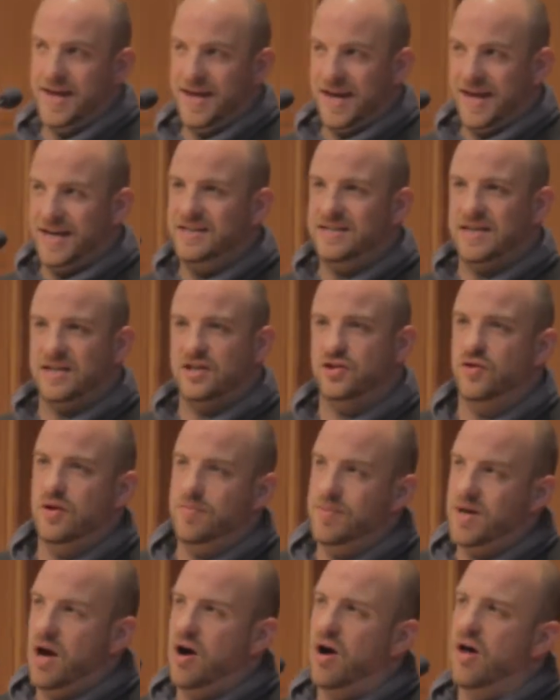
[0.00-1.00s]
It is
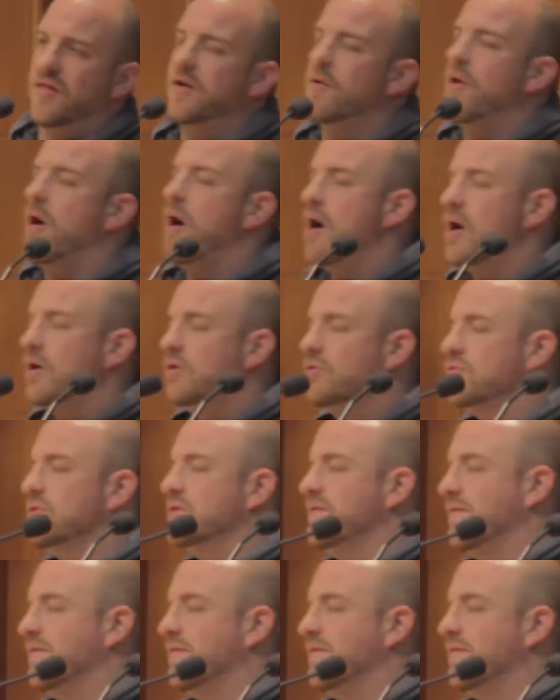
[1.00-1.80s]
extremely hard. There are hundreds of